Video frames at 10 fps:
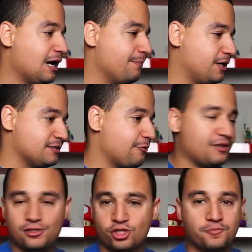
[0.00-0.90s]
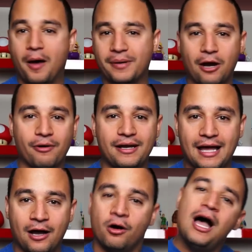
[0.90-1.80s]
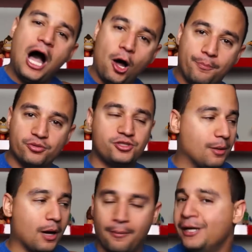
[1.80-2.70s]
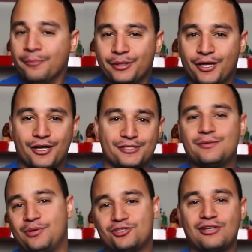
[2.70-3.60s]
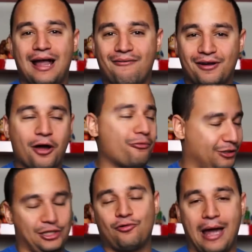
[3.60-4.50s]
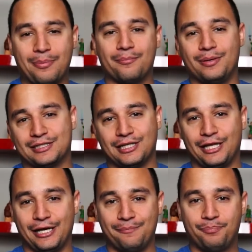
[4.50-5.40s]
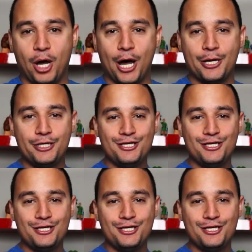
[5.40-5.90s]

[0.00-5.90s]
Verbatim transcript: because everything's just popping out right now, I'll put some up because the pictures that I have right now are really crappy and pixelated. But